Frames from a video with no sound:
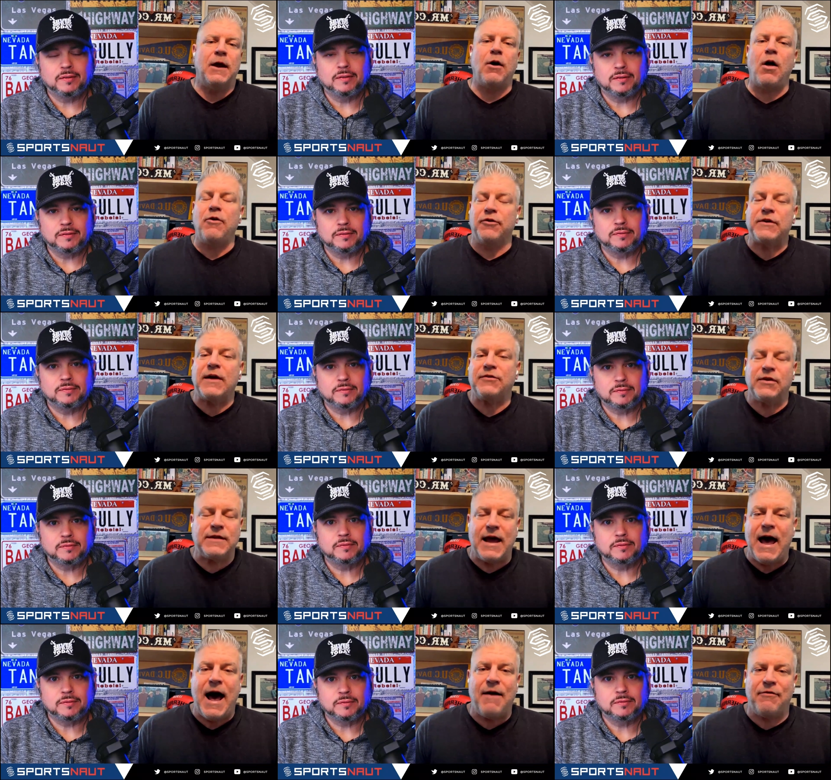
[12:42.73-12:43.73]
Speaker 1: all those guys
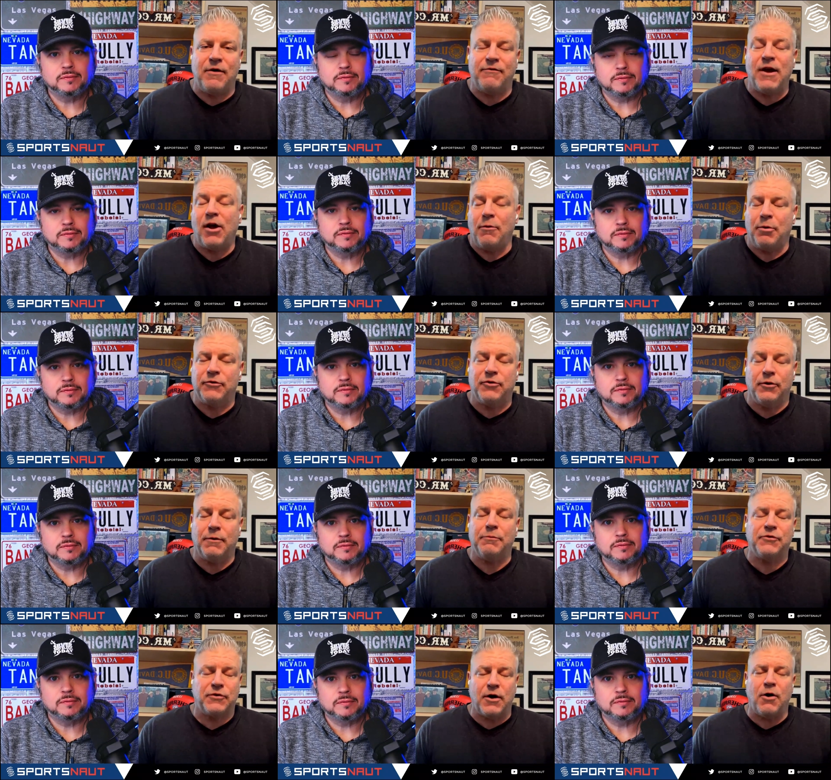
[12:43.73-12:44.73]
that they have available to
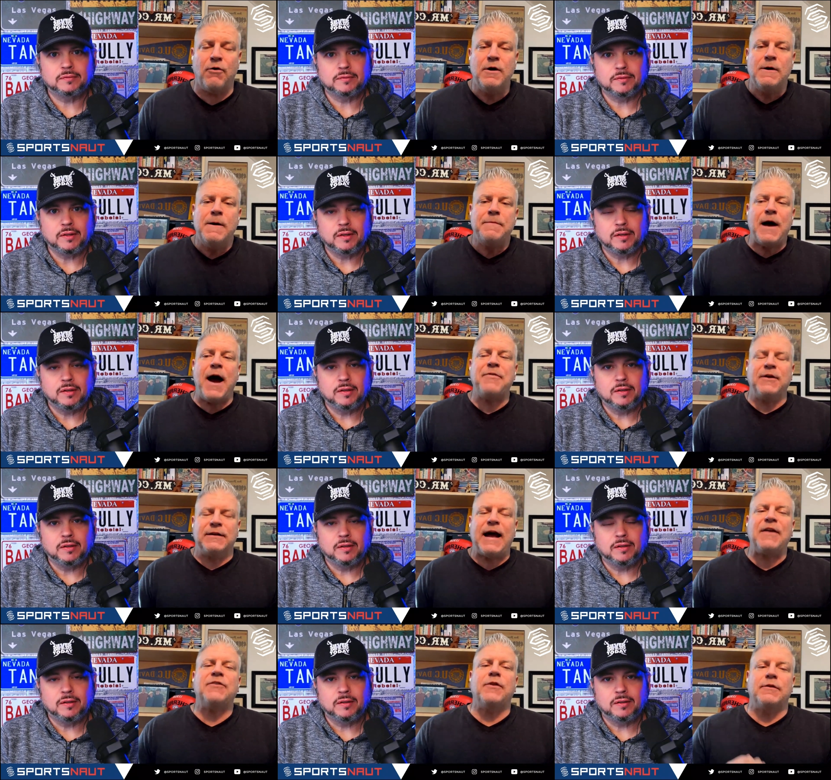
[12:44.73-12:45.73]
them. So I
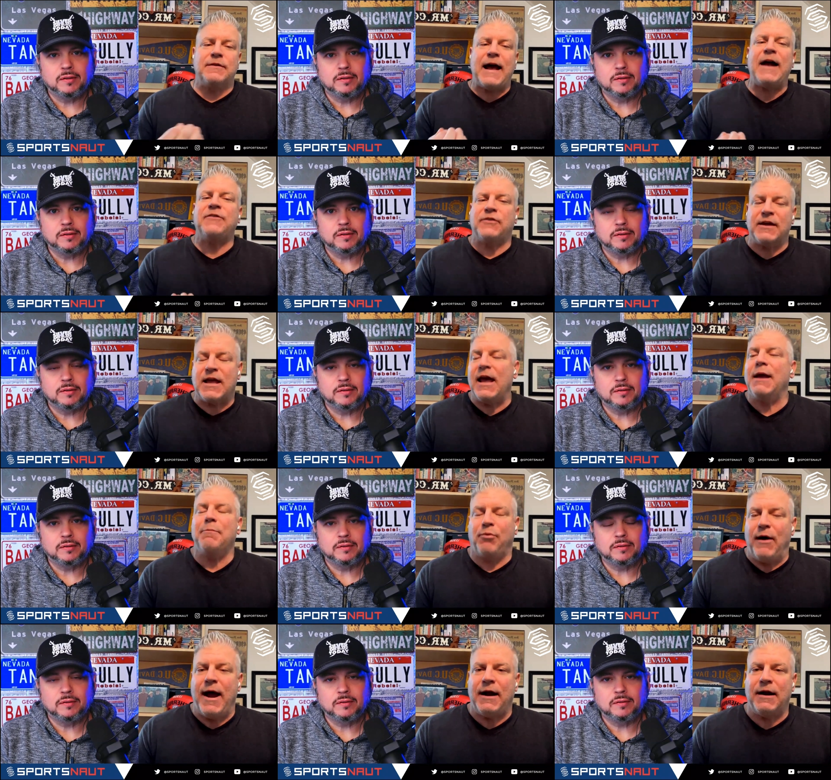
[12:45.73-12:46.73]
think that's the
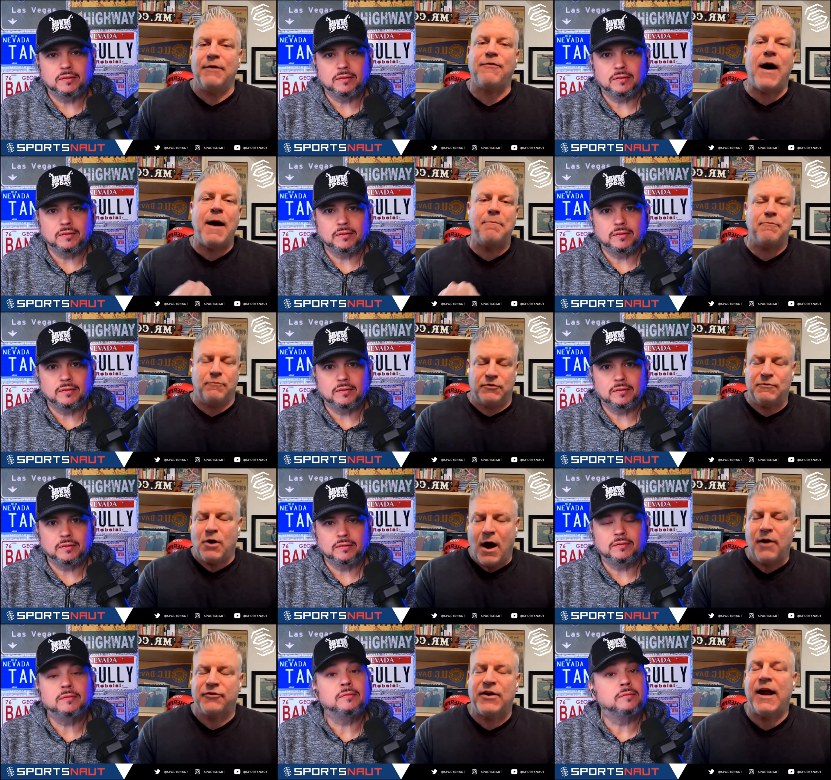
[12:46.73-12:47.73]
game plan if I'm
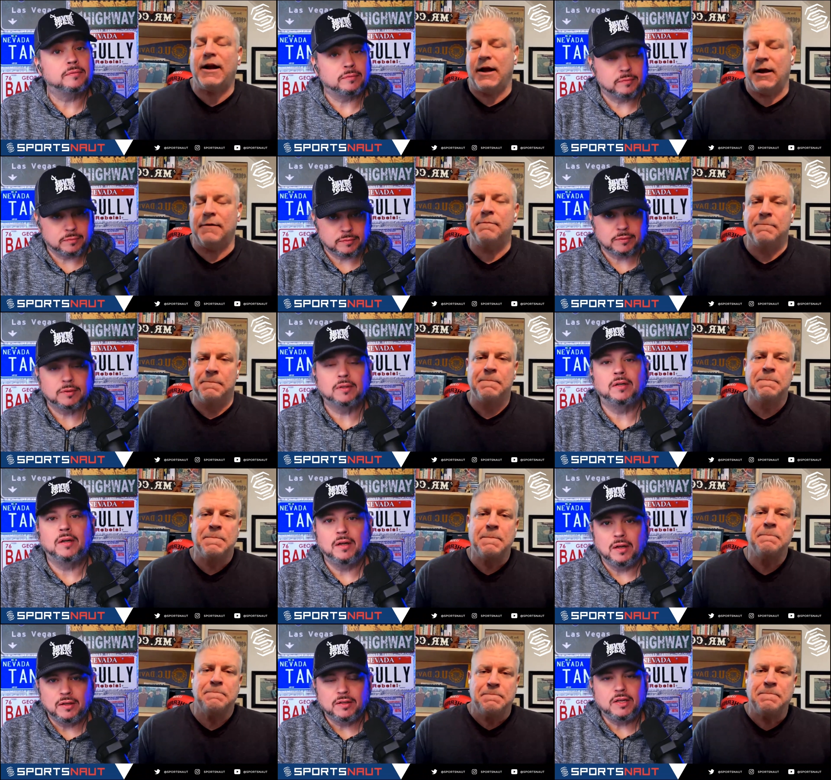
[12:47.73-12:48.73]
Kyle Shanahan.
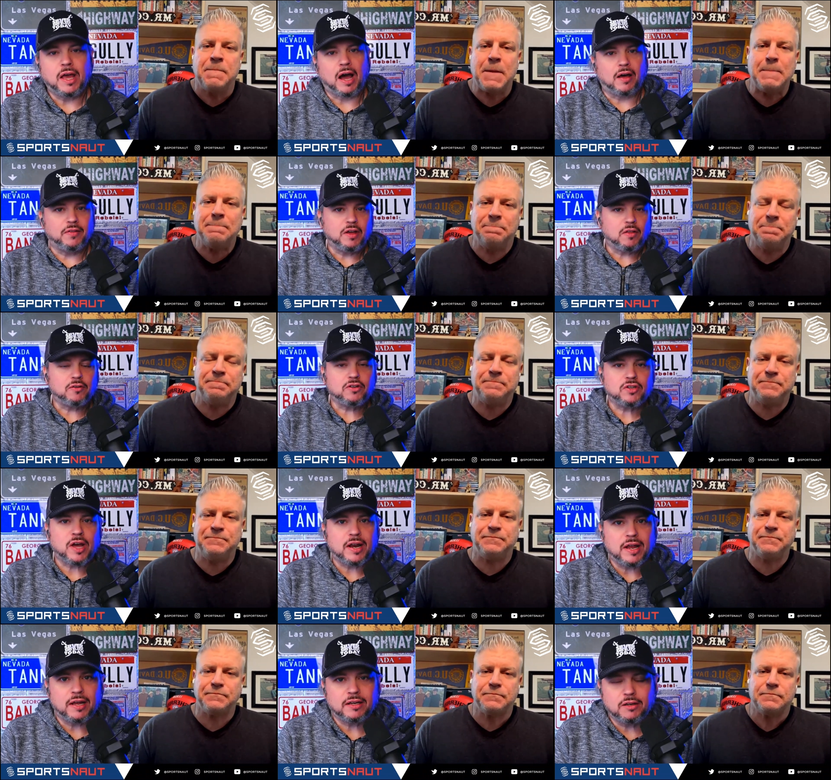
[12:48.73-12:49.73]
Speaker 2: Yeah, on the other
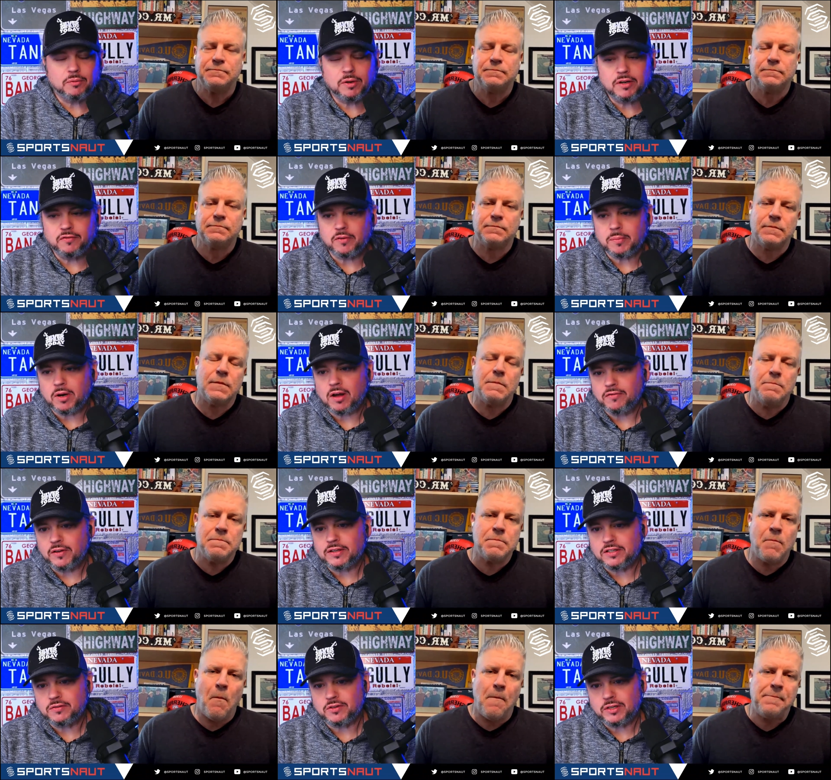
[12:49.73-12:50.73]
side, Andy Reid, from an
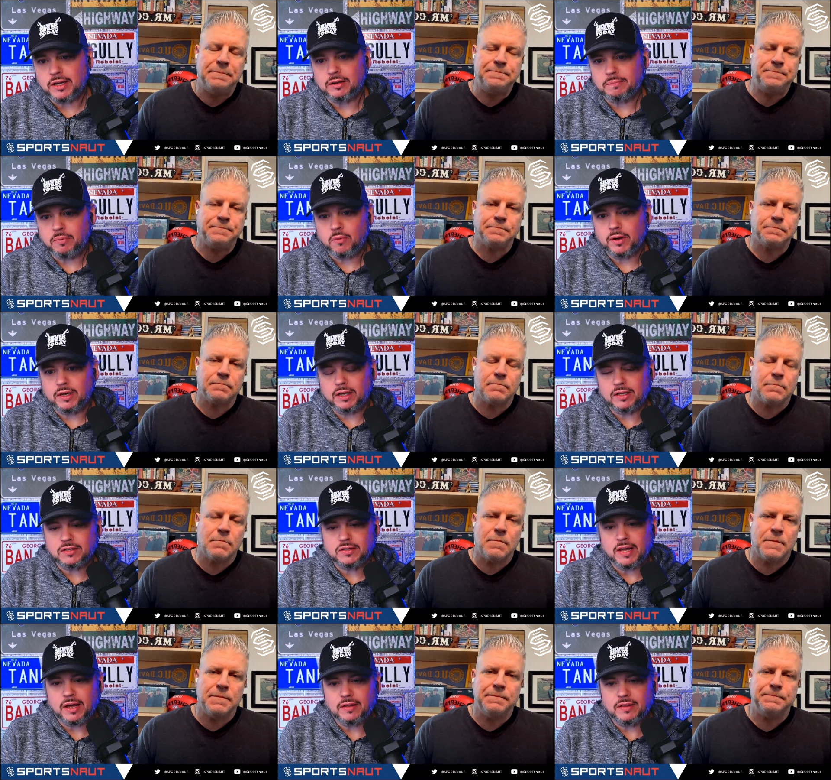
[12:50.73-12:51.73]
offensive standpoint,
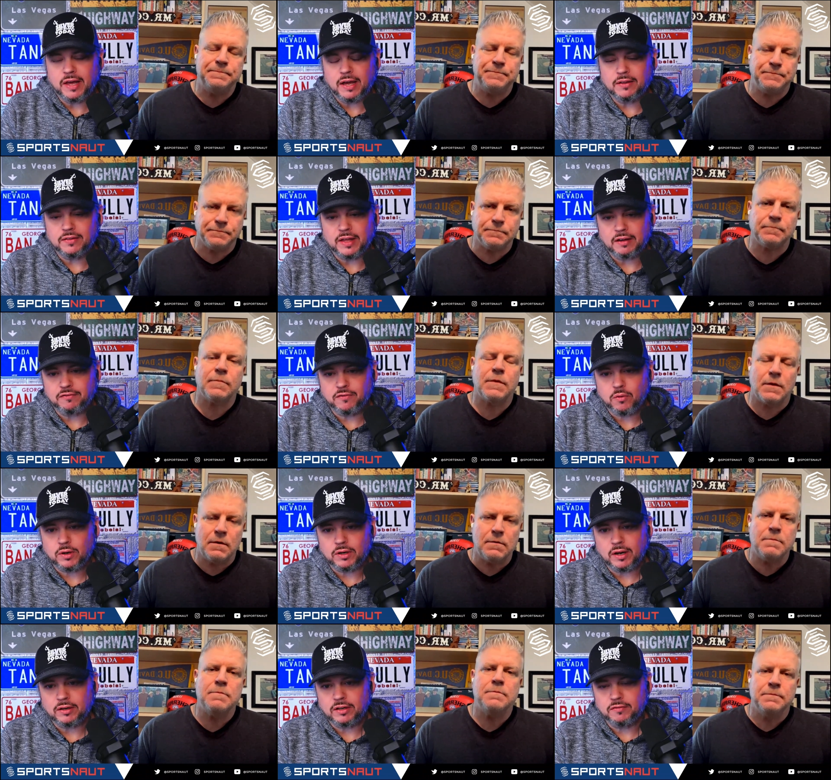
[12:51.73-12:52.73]
against that
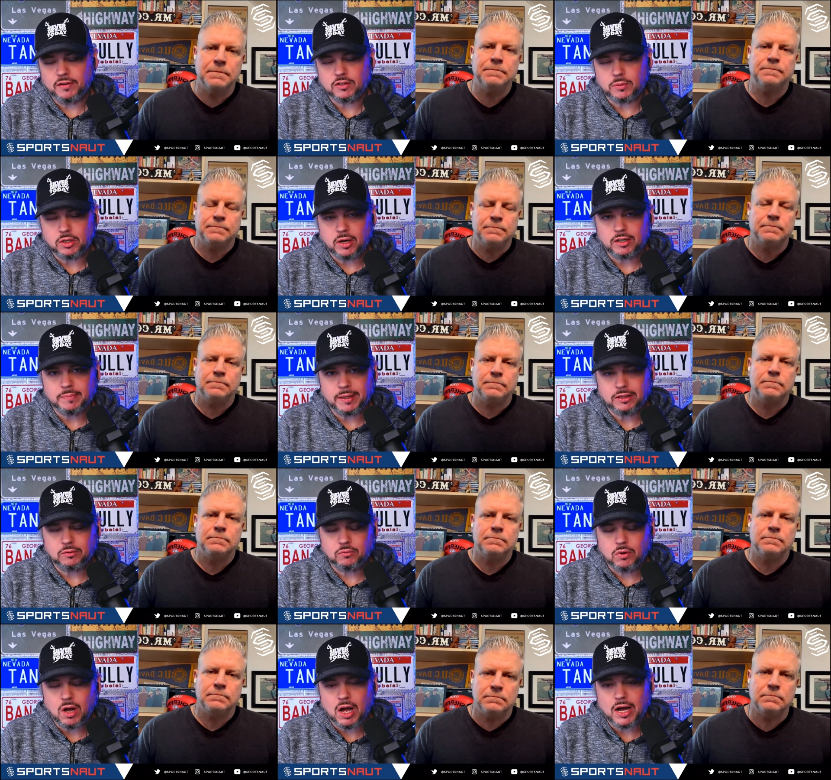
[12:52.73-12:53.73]
49 defense, we talked about the
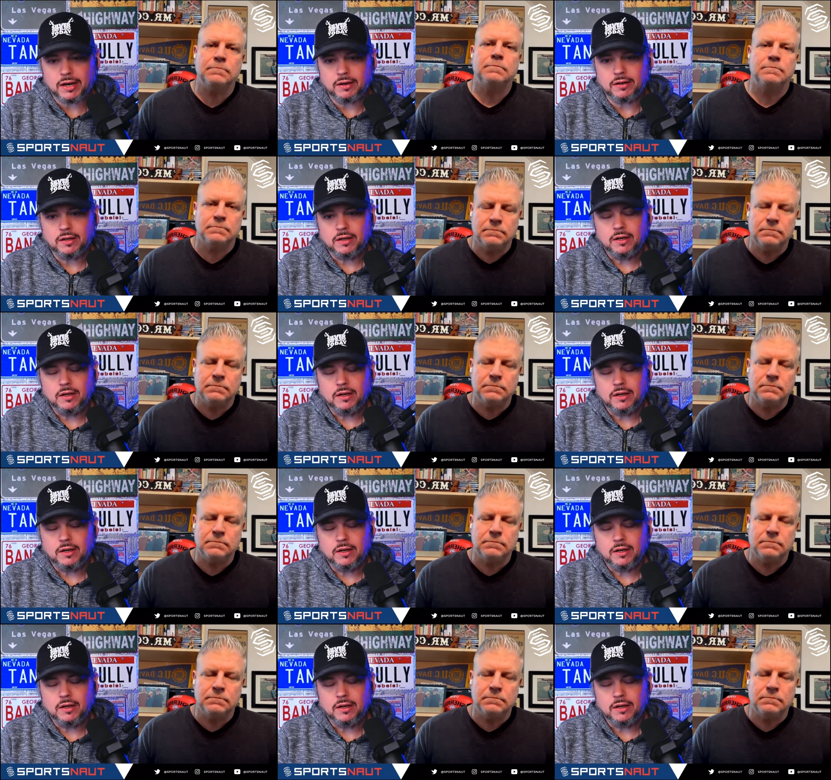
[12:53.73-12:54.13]
run.